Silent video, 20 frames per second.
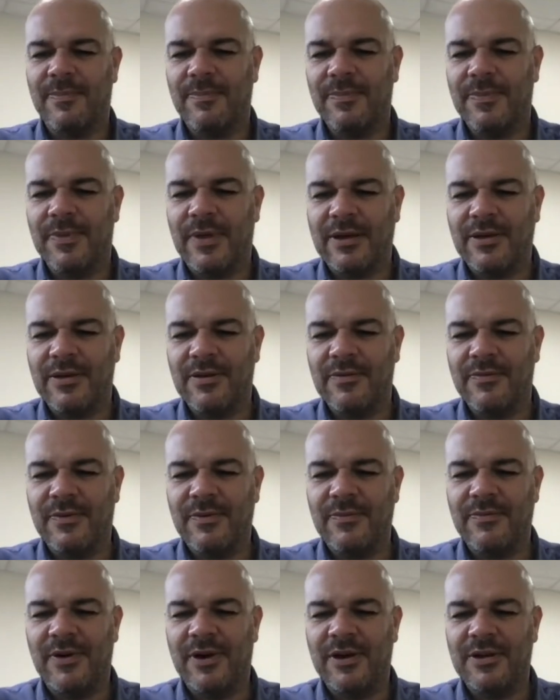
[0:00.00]
thank you
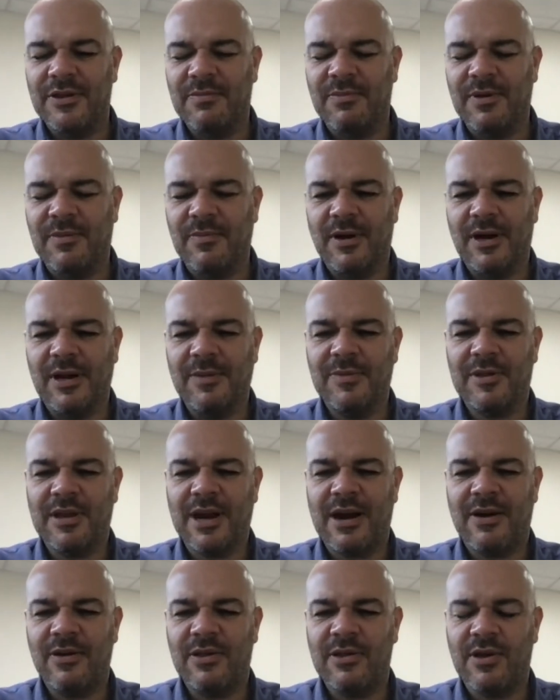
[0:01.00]
for inviting me. My name's
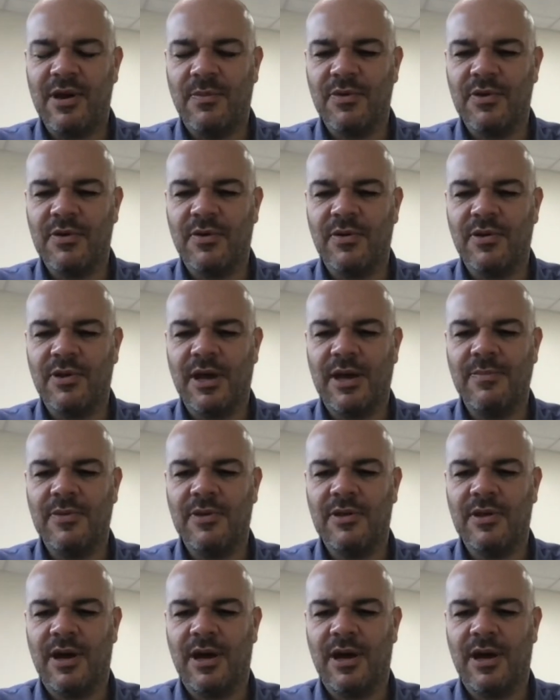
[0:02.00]
Darius Armstrong James.